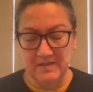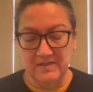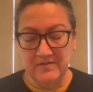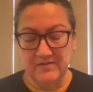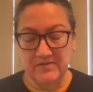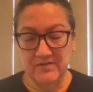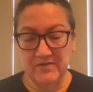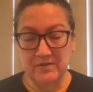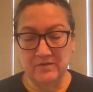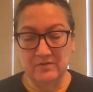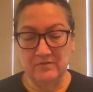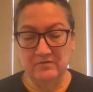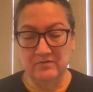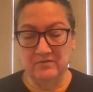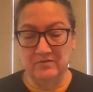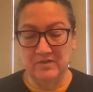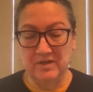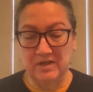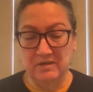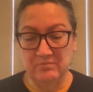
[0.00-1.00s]

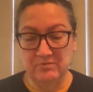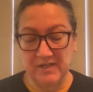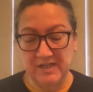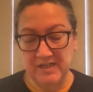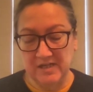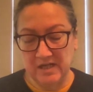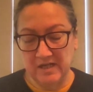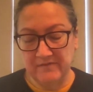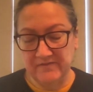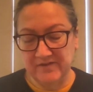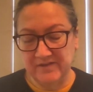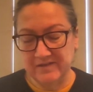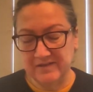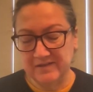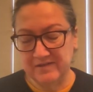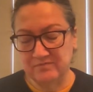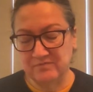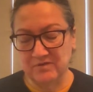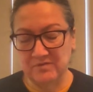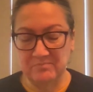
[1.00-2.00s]
So a
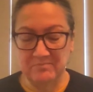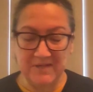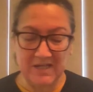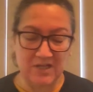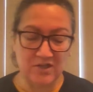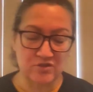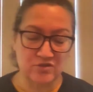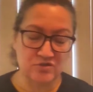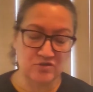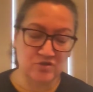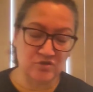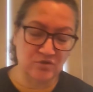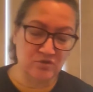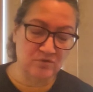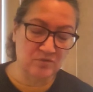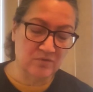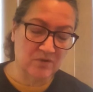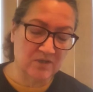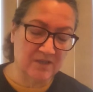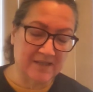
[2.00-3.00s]
pre-novice would make
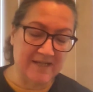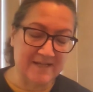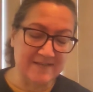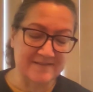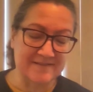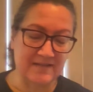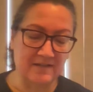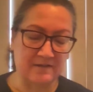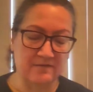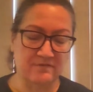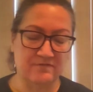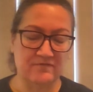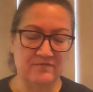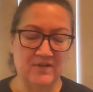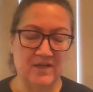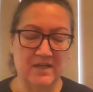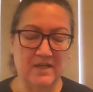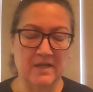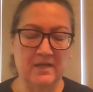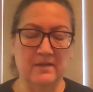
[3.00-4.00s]
2 or less out of
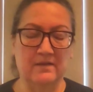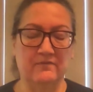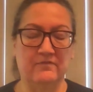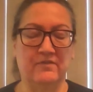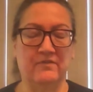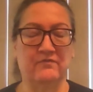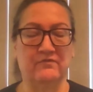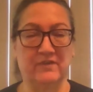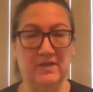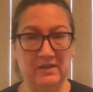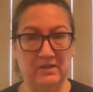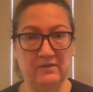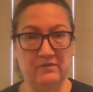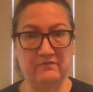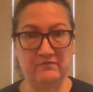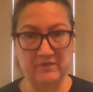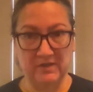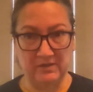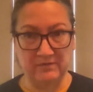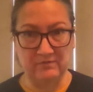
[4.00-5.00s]
5 free
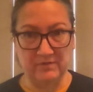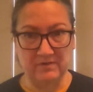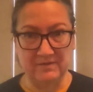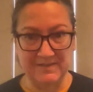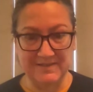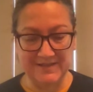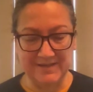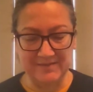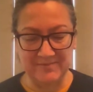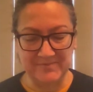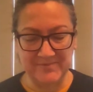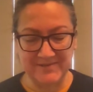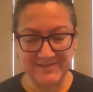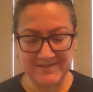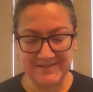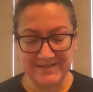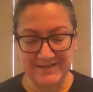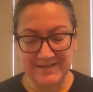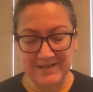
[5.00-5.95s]
throw attempts.